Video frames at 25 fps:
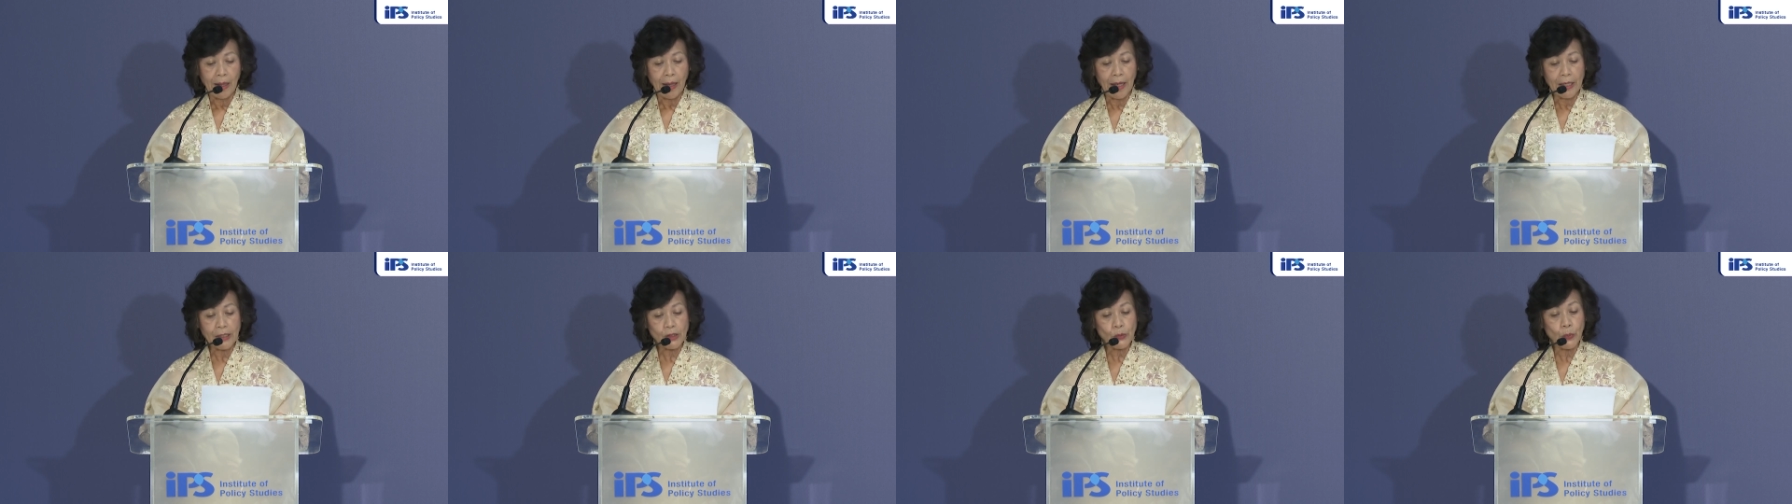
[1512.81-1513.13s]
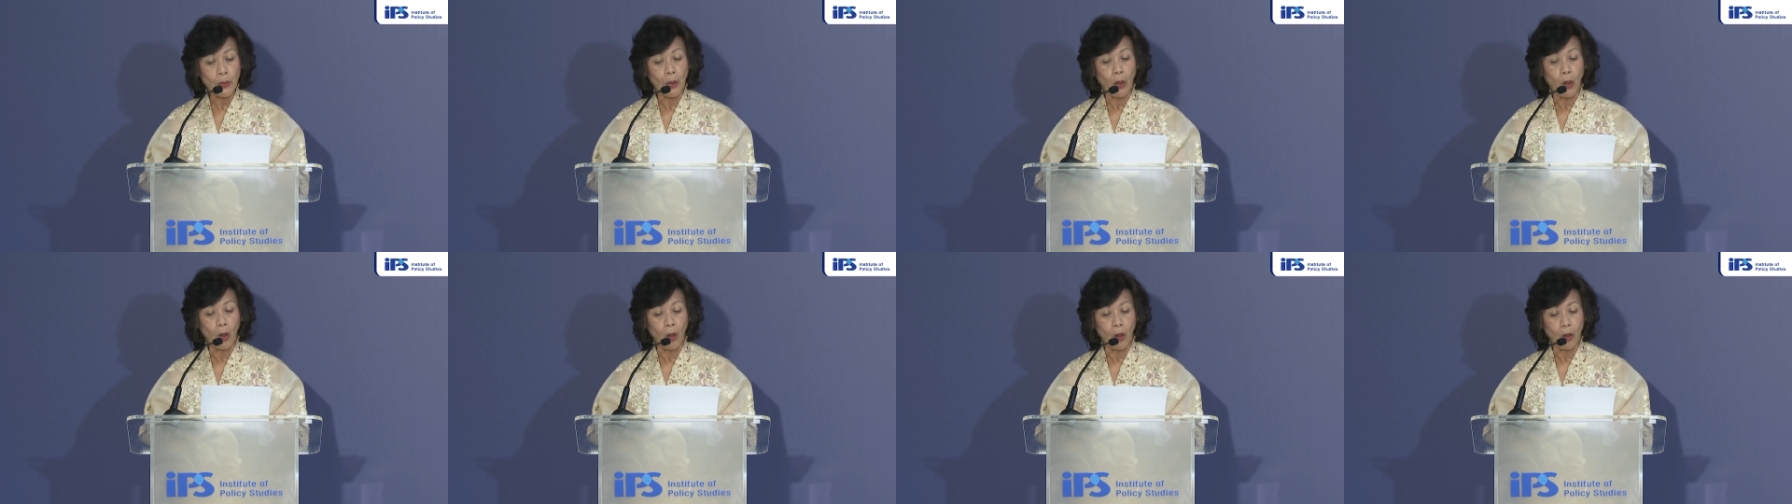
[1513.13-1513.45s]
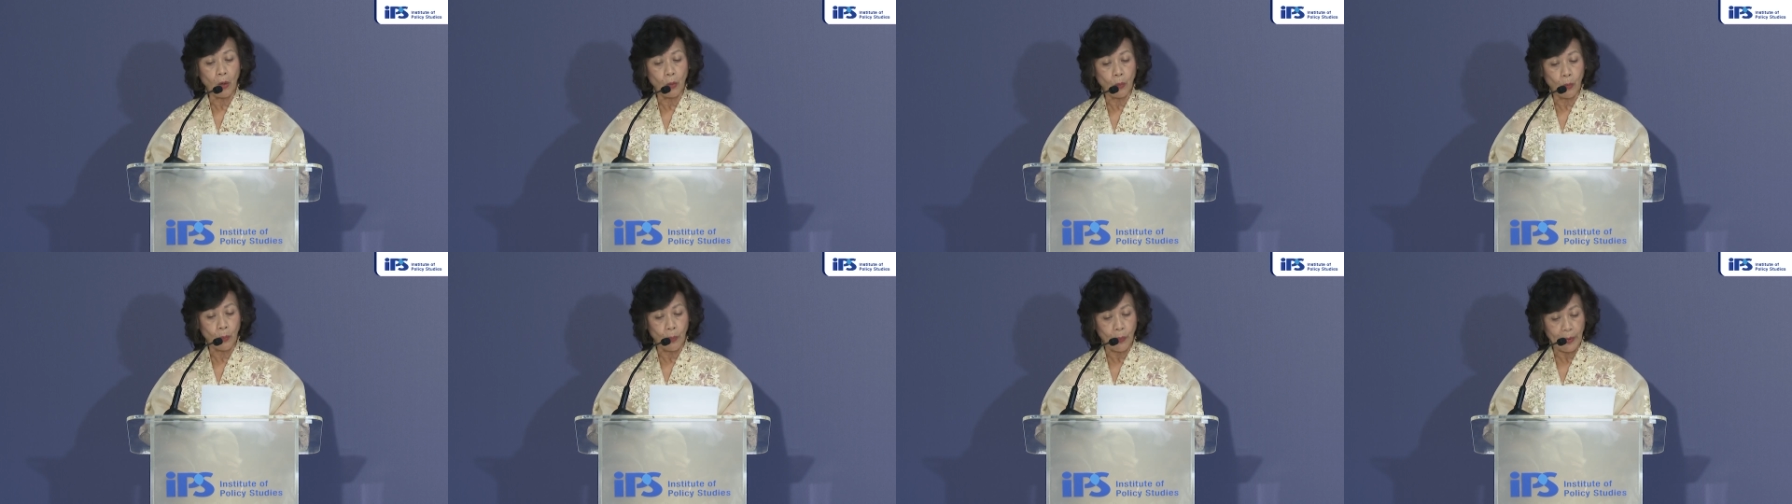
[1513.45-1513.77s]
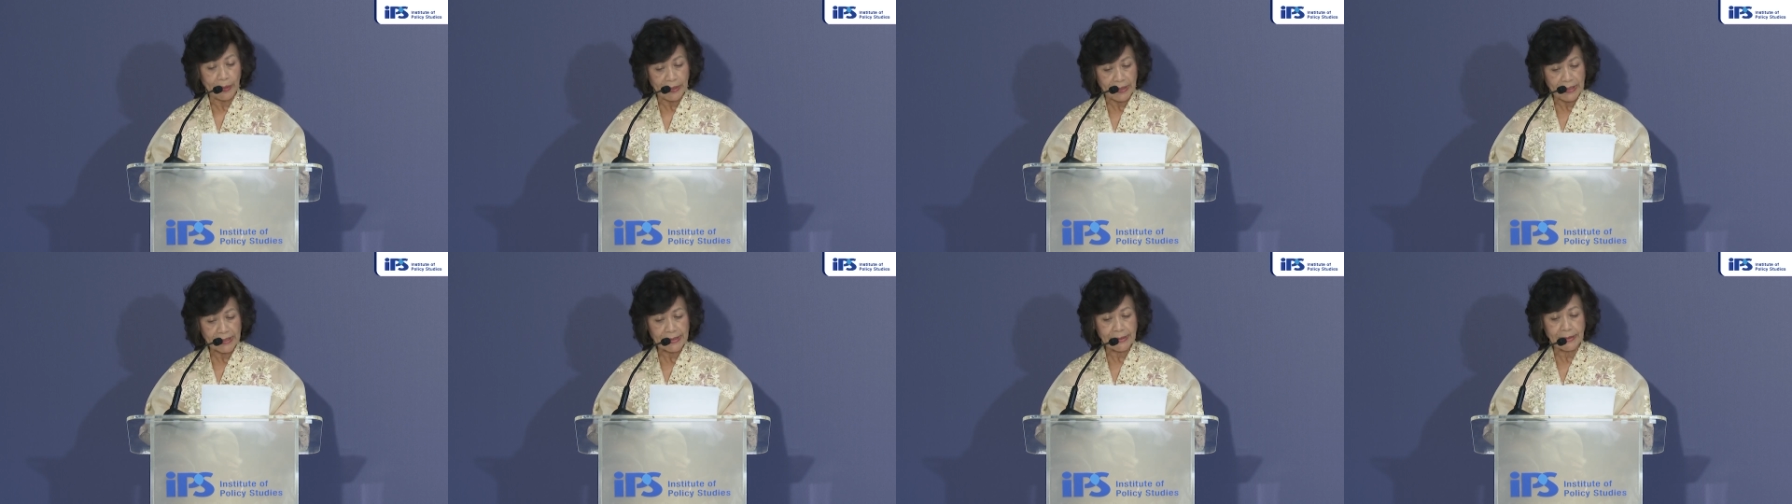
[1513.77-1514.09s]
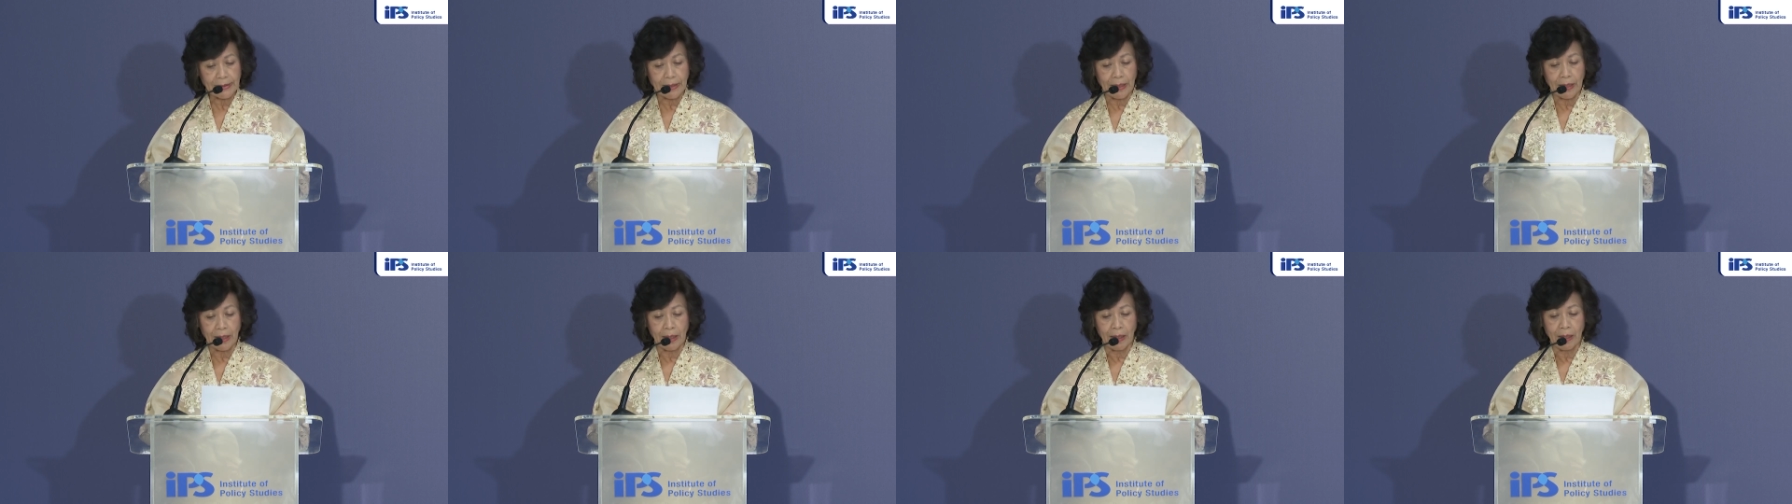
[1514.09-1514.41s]
as we're all
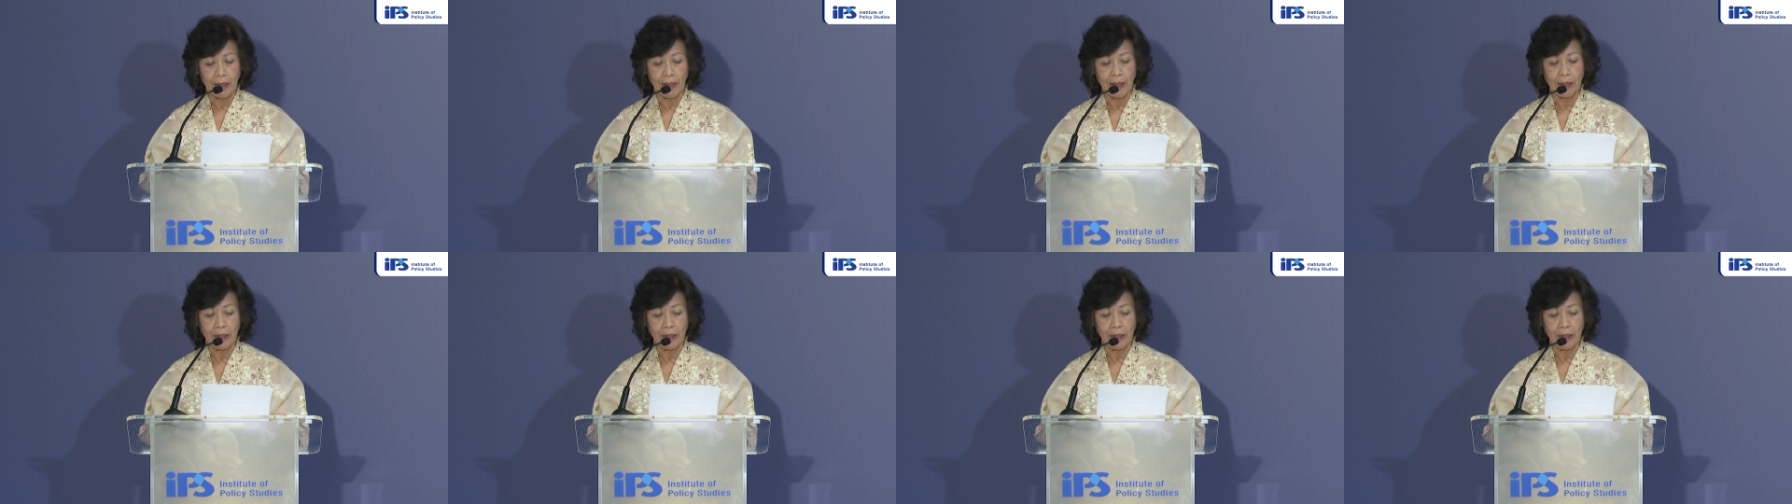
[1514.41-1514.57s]
witnessing